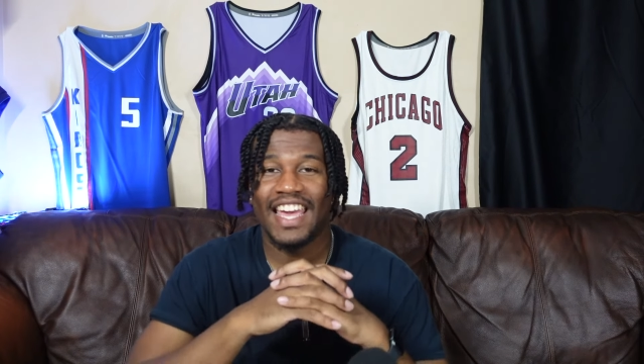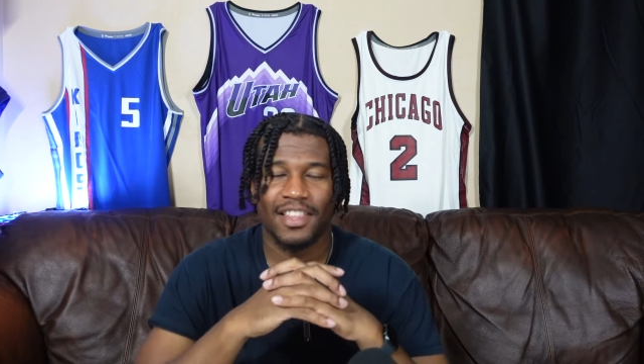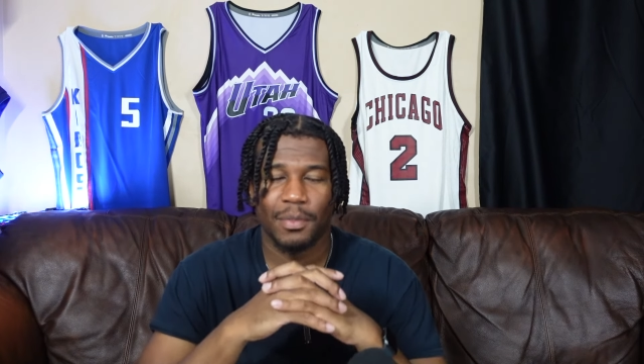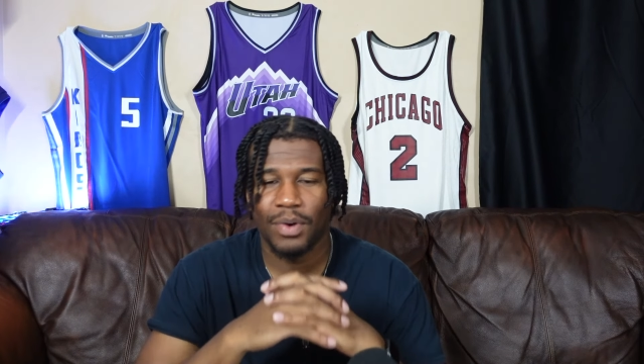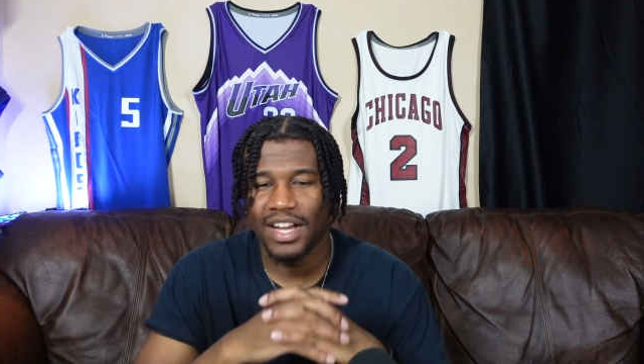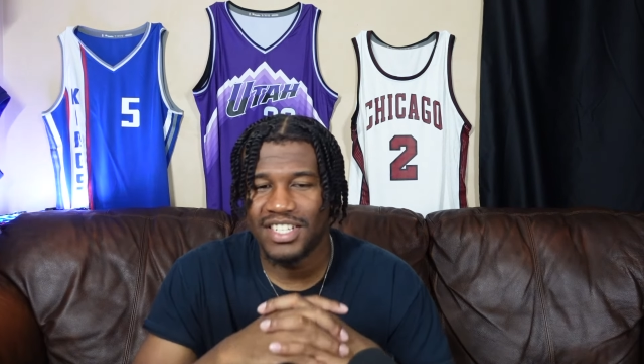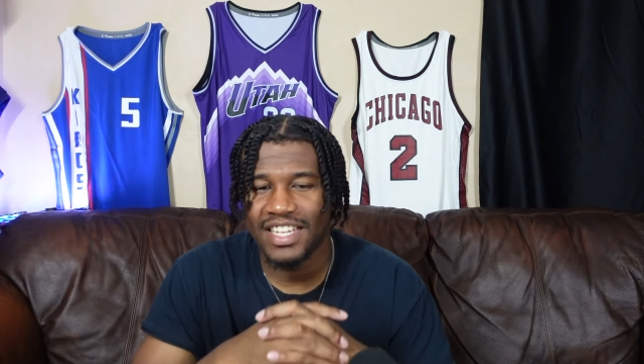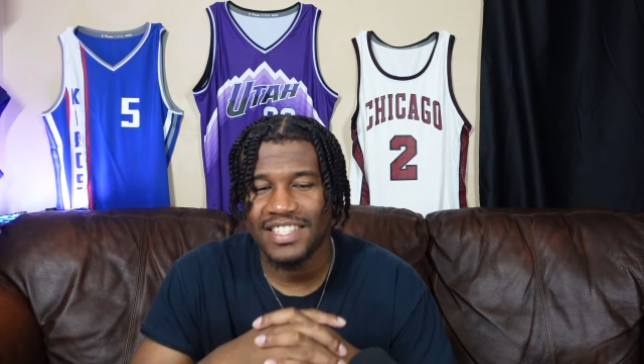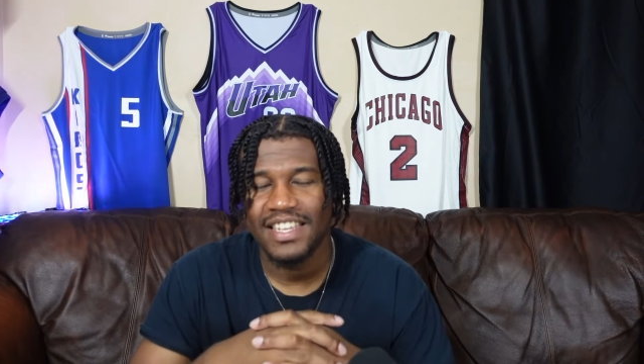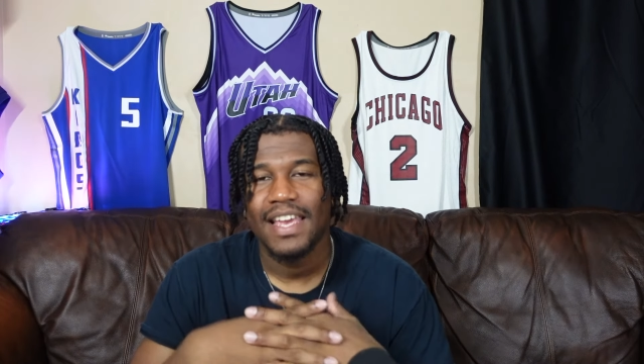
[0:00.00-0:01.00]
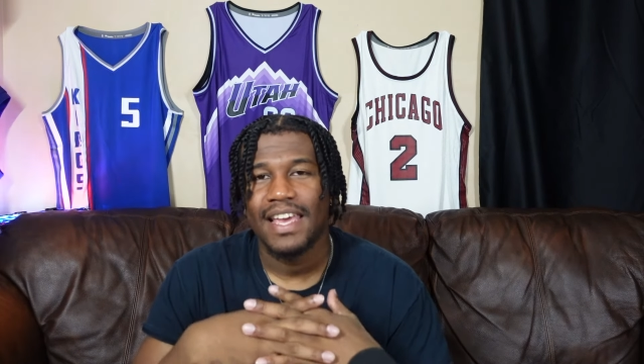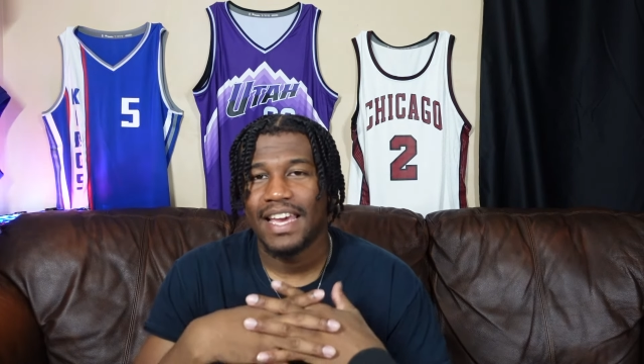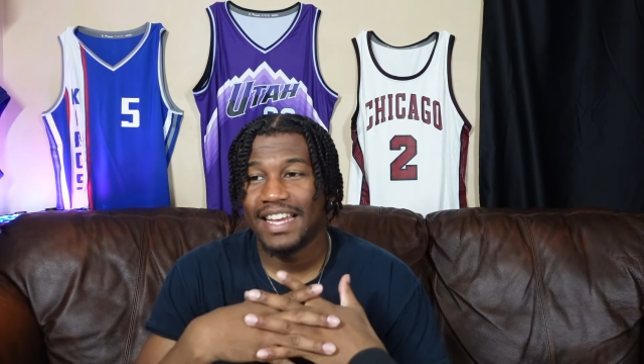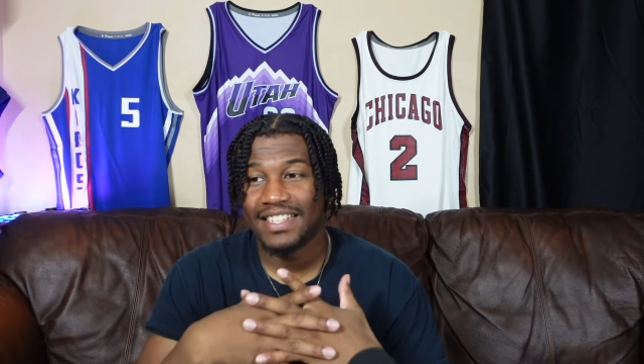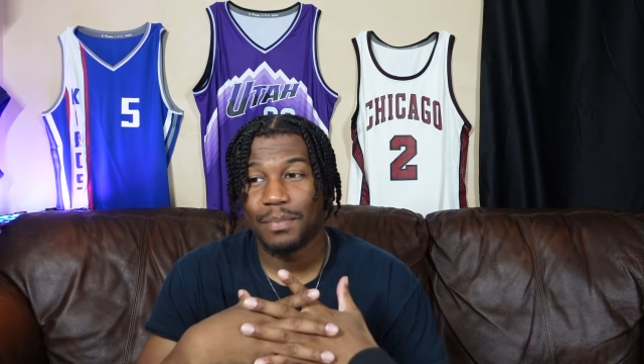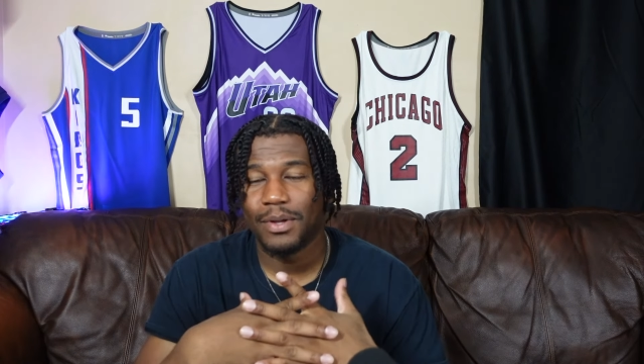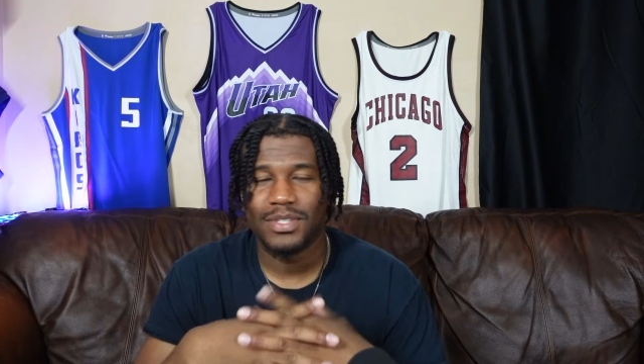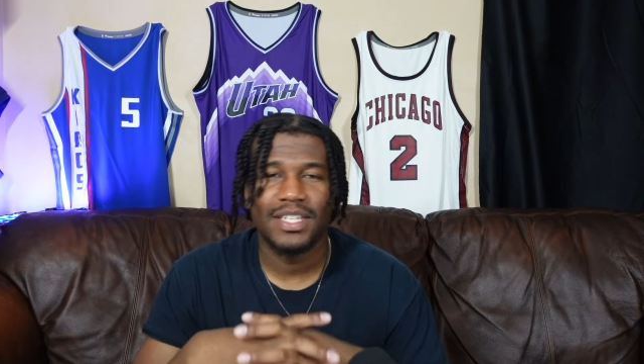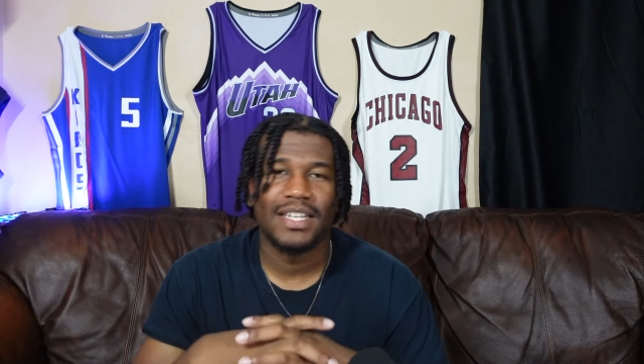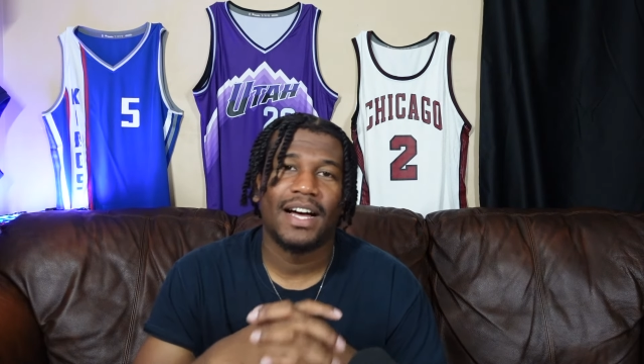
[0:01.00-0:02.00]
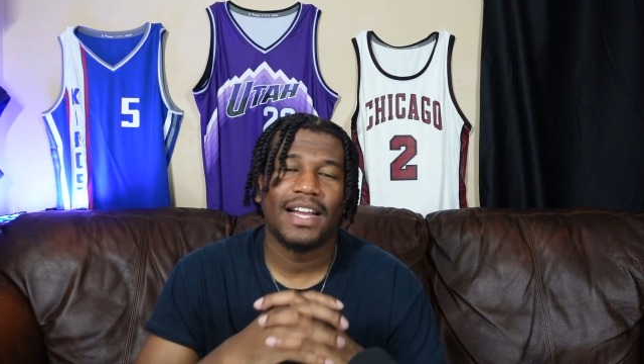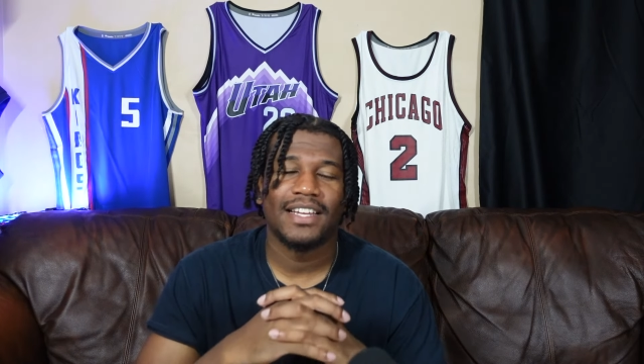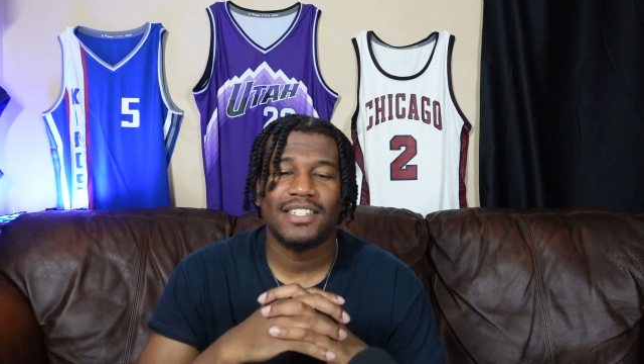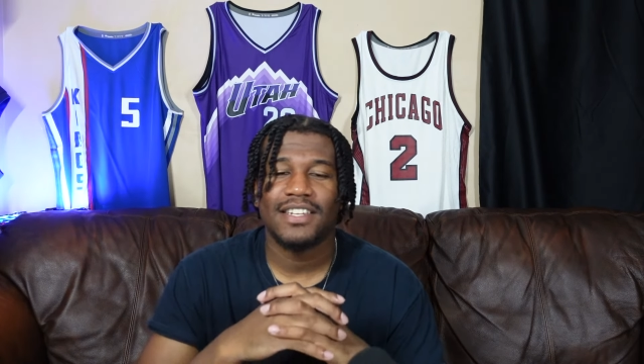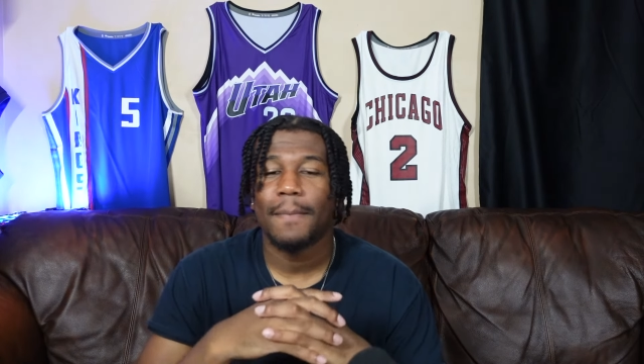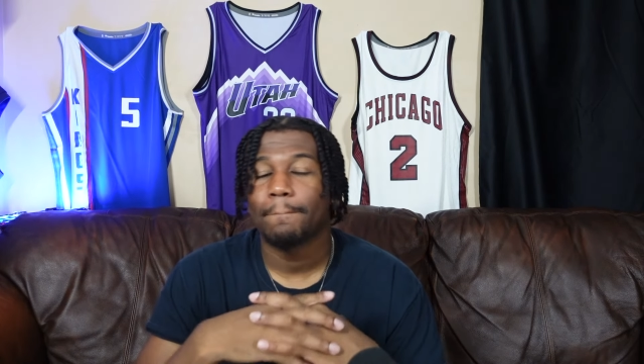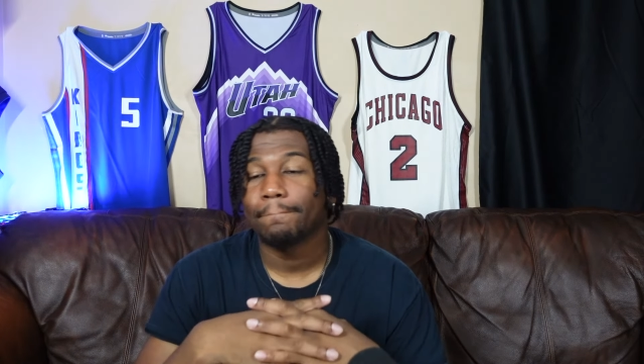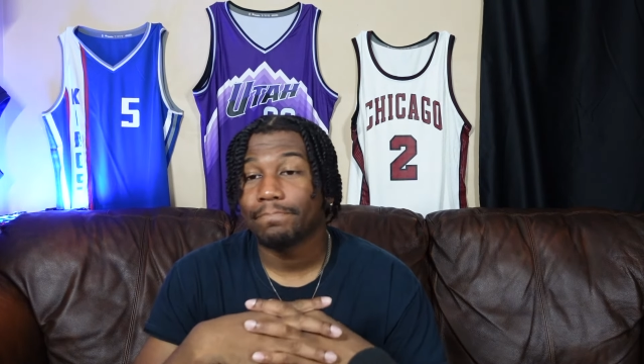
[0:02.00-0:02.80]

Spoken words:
A on the project, as he posted on IG.